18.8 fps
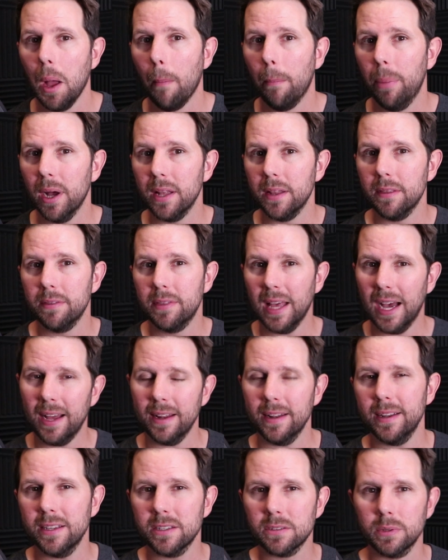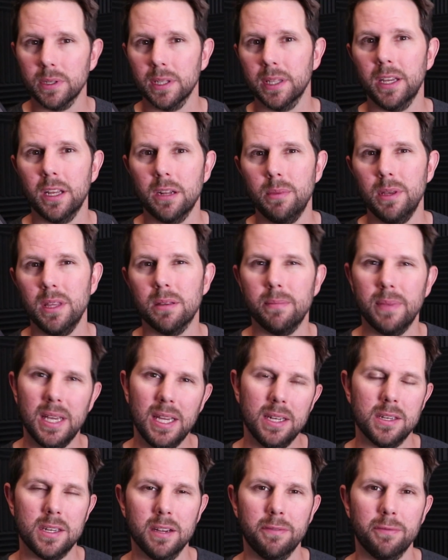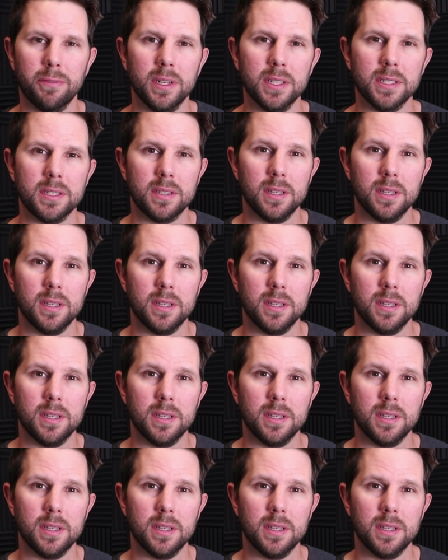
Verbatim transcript: but that is really going to be the main difference.